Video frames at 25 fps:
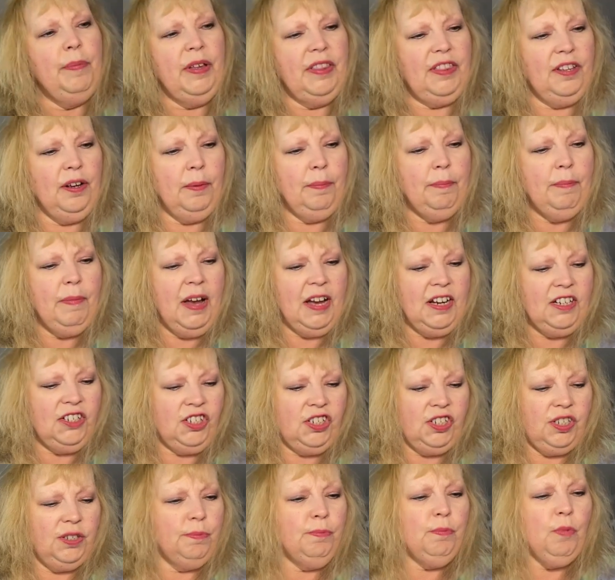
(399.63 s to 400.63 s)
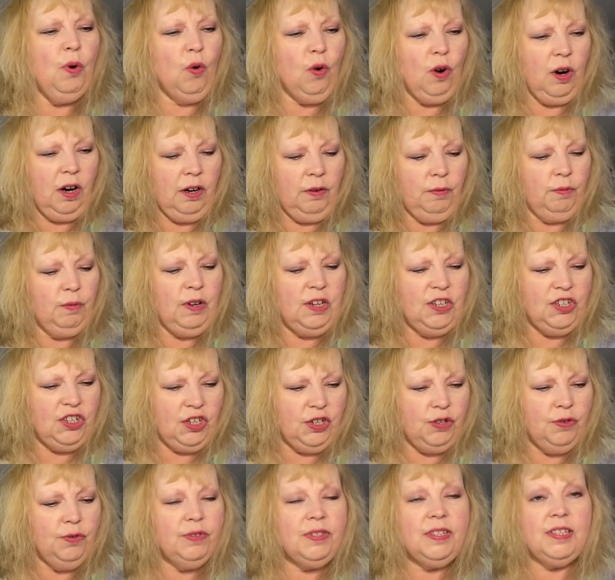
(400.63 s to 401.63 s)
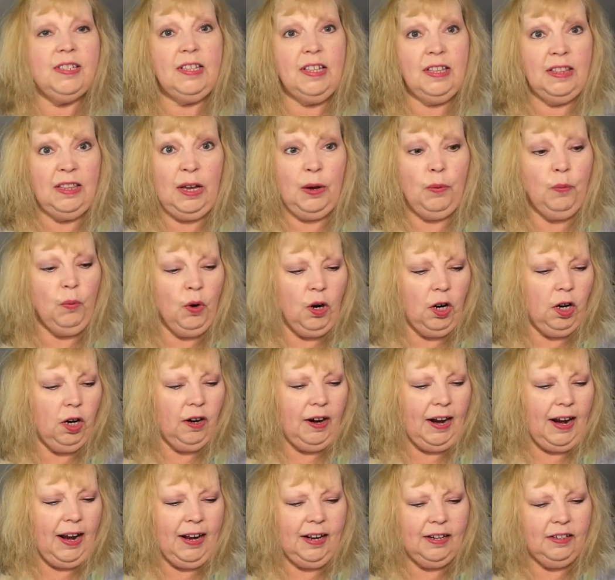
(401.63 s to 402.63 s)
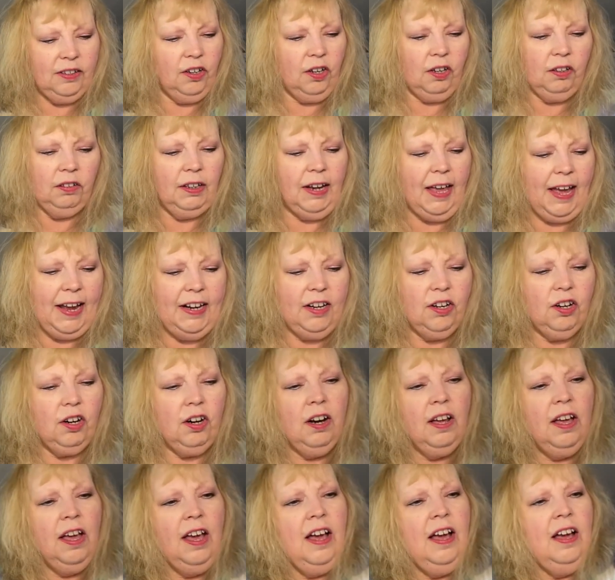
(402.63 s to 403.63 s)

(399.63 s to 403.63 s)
but they're much more reduced than they were and they're lighter.